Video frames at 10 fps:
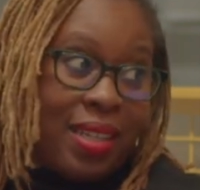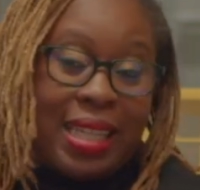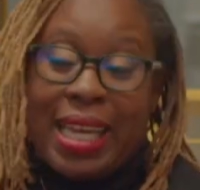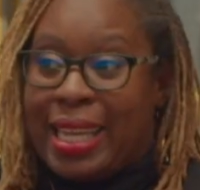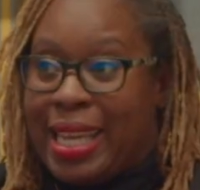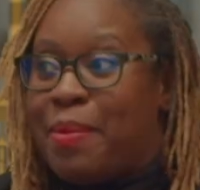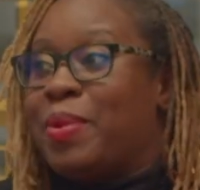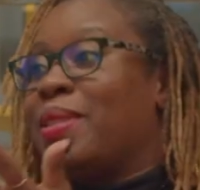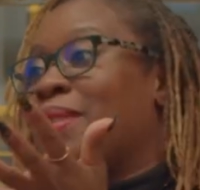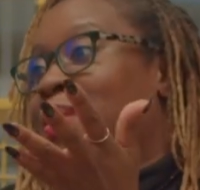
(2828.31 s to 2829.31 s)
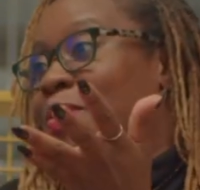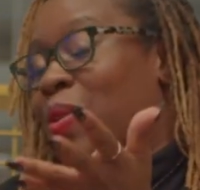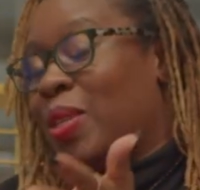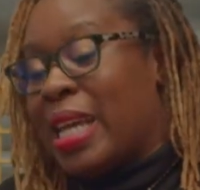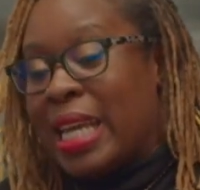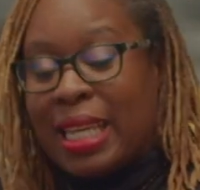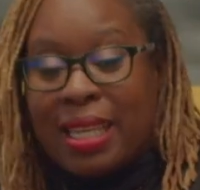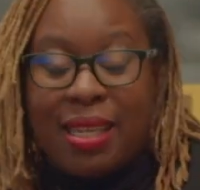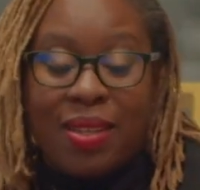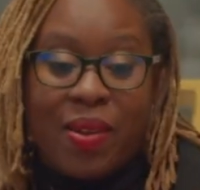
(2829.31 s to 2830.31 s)
like capitalism or like,
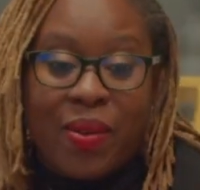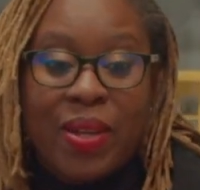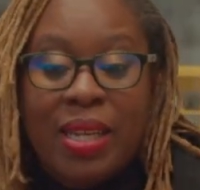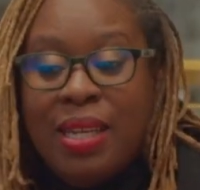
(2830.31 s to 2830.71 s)
you know,